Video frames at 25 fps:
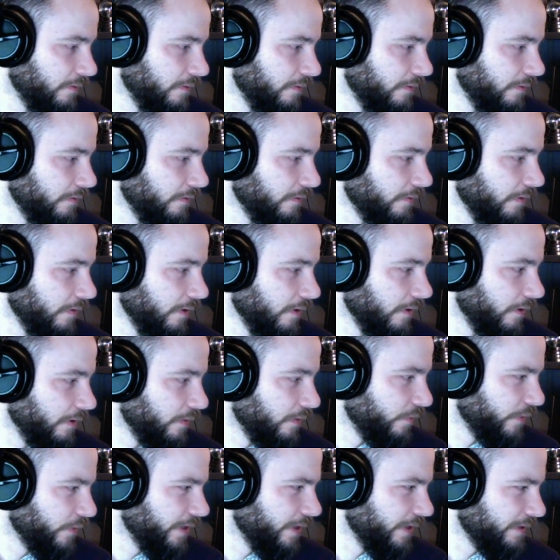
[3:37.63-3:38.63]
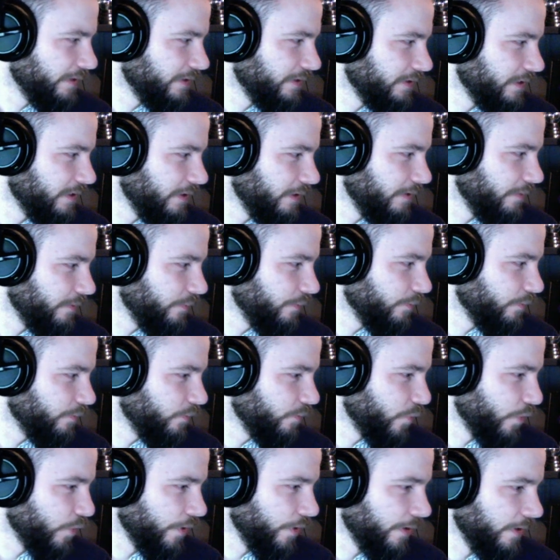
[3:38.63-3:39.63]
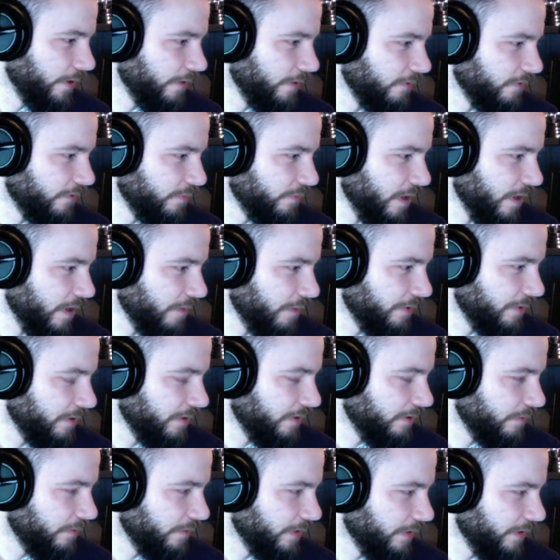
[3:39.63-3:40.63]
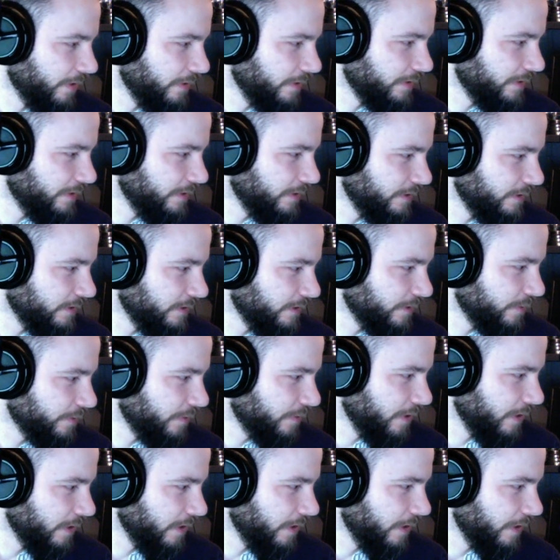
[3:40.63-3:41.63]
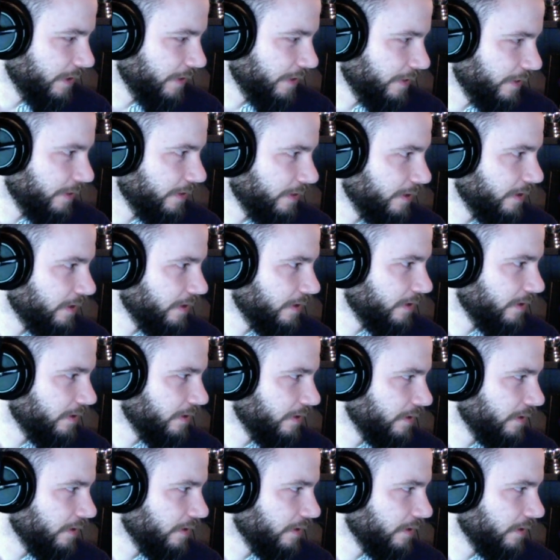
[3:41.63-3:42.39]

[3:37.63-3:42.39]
Alright, we got some warnings about peer dependencies, but I think...